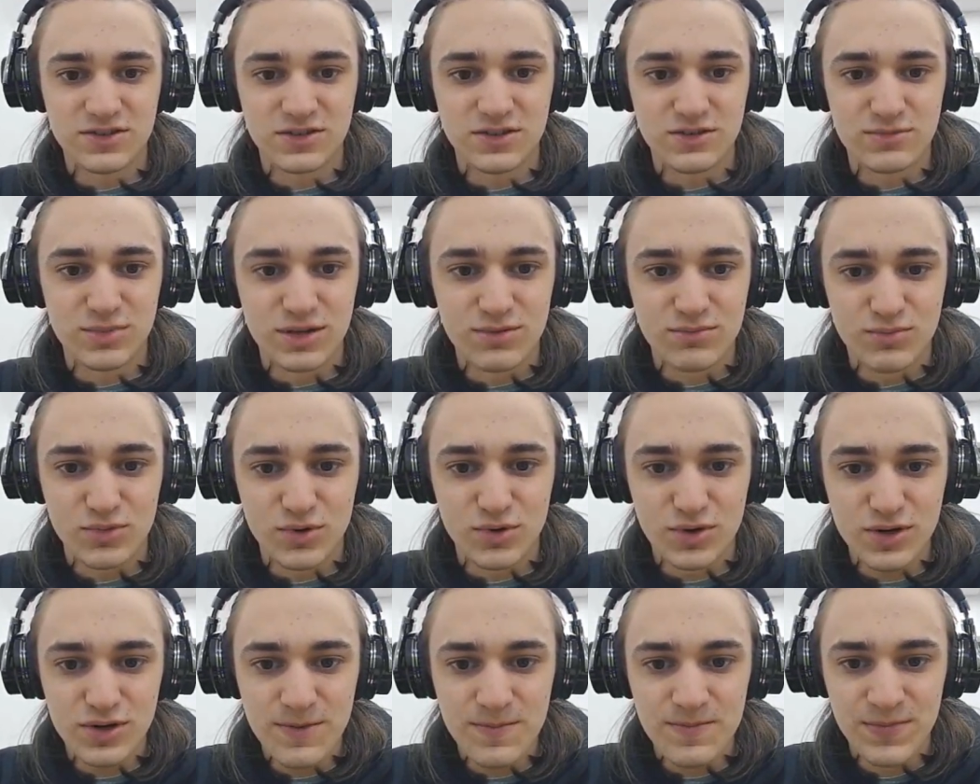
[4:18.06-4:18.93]
a little bit
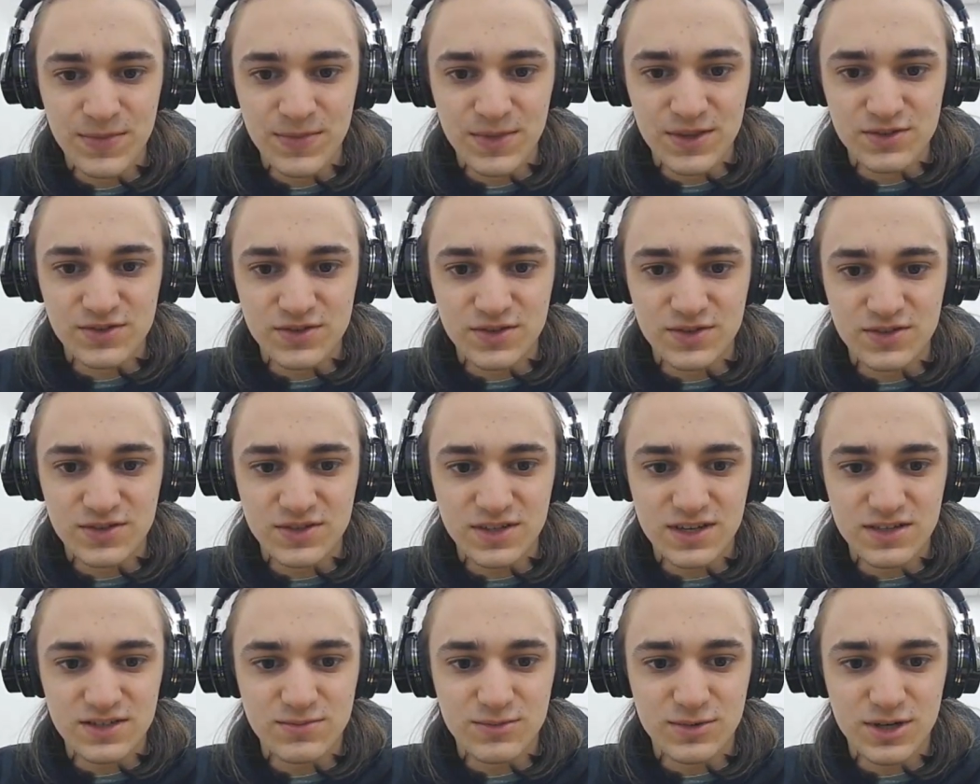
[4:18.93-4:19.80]
more. So let's
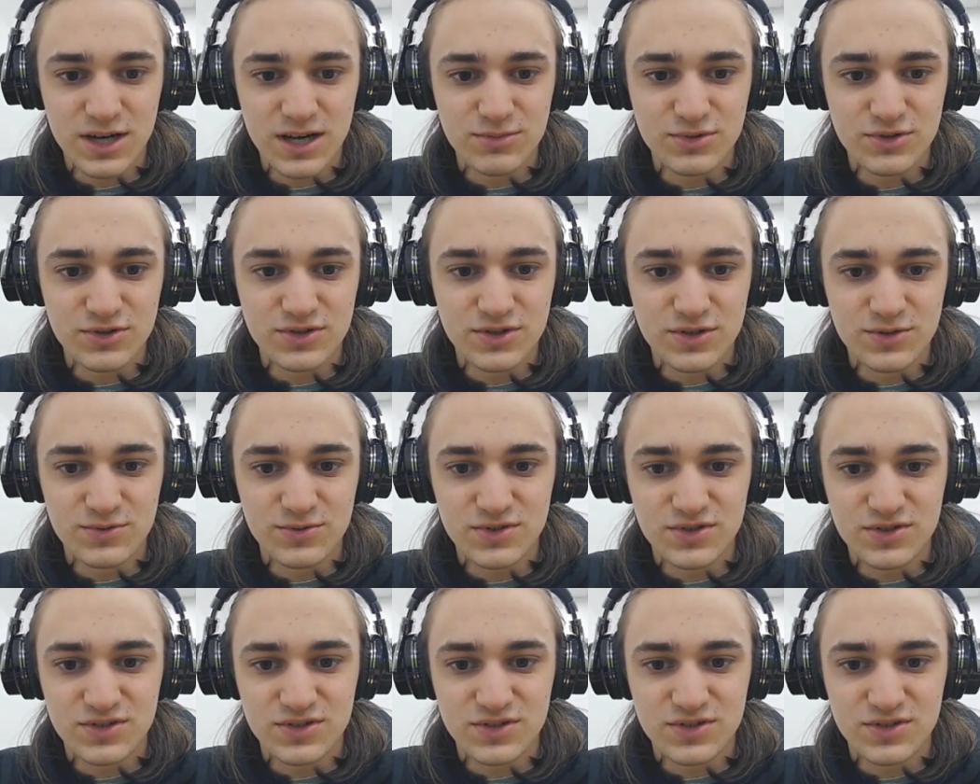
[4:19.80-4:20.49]
get some cobblestone